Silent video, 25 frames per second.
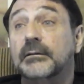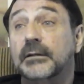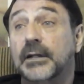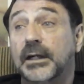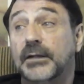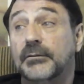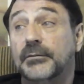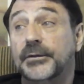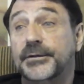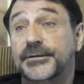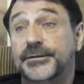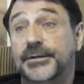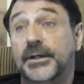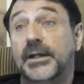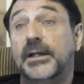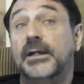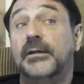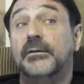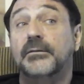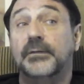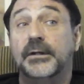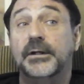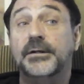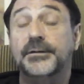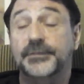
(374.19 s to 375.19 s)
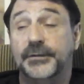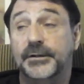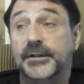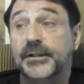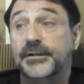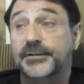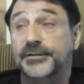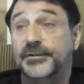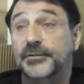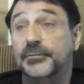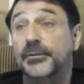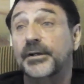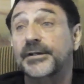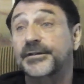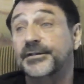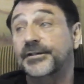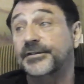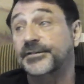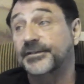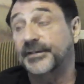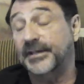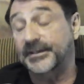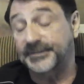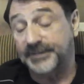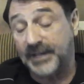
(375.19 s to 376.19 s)
I would say, these are the
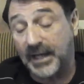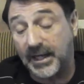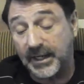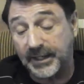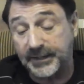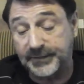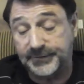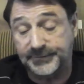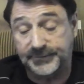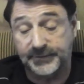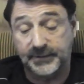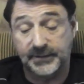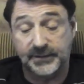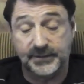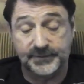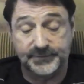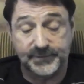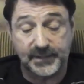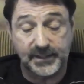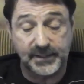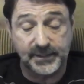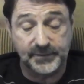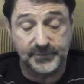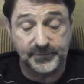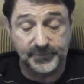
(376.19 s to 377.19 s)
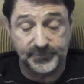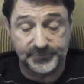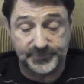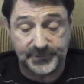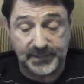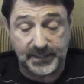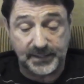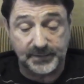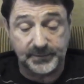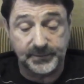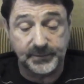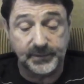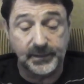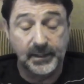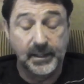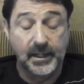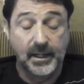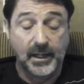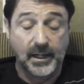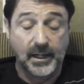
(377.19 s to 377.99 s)
reasons as I see it, as I understand it.